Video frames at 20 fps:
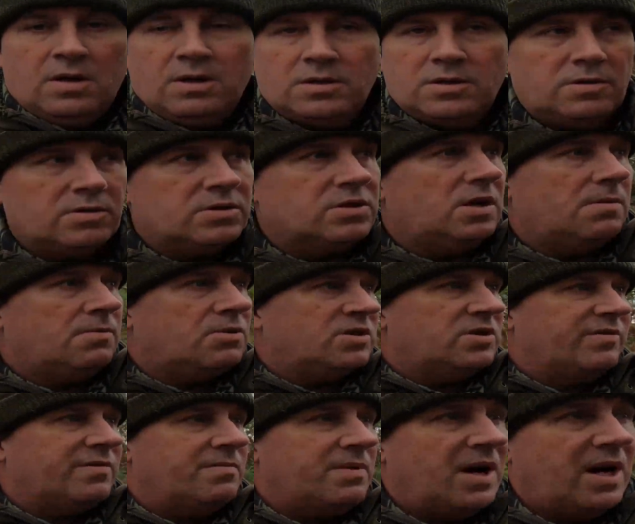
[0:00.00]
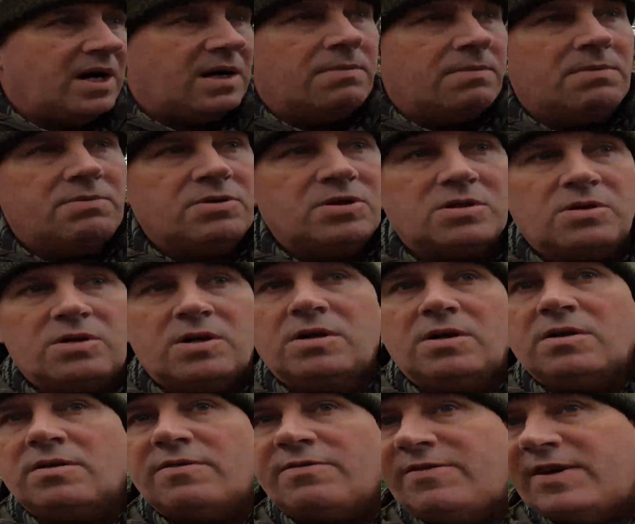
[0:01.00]
well, it's not much of a marker, but I'm just looking
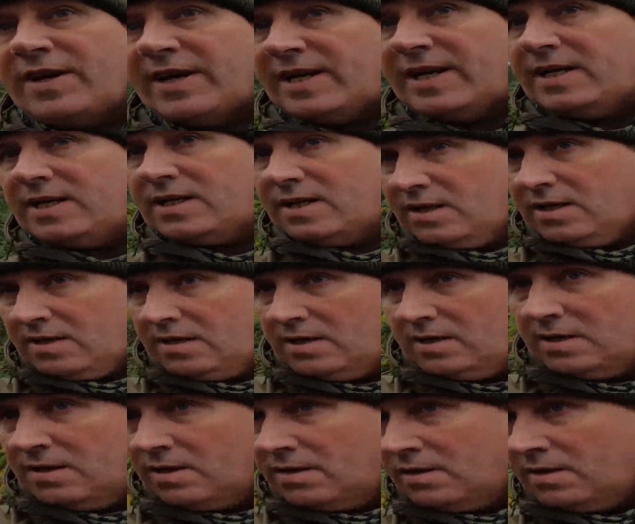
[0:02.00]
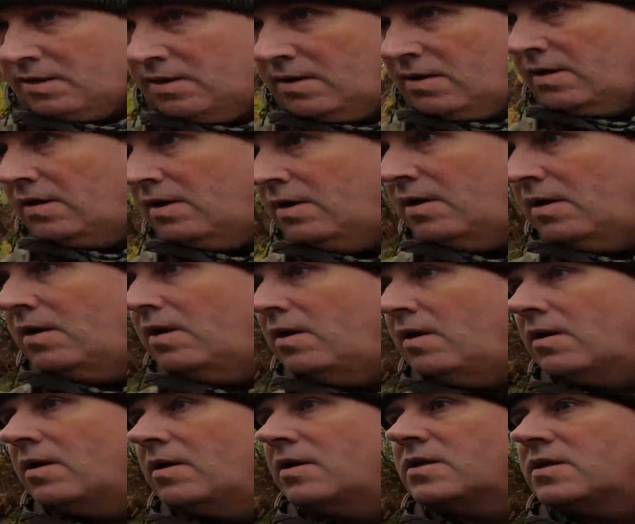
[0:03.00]
on the field.
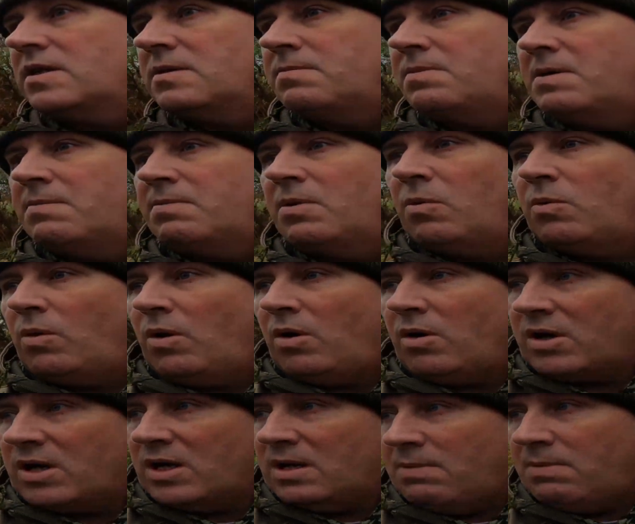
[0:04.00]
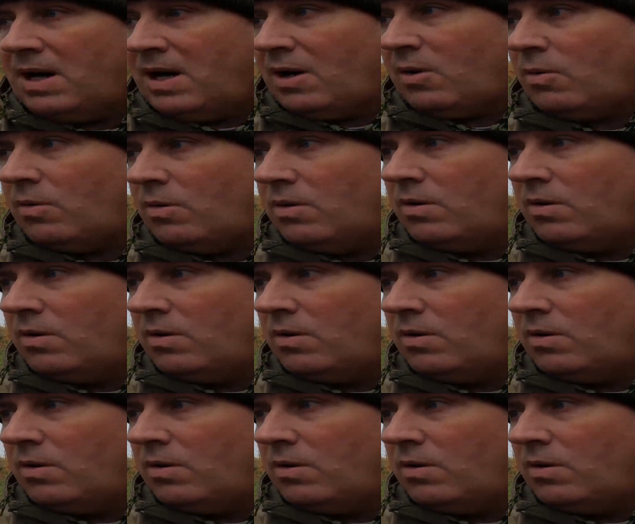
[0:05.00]
I see people walking about.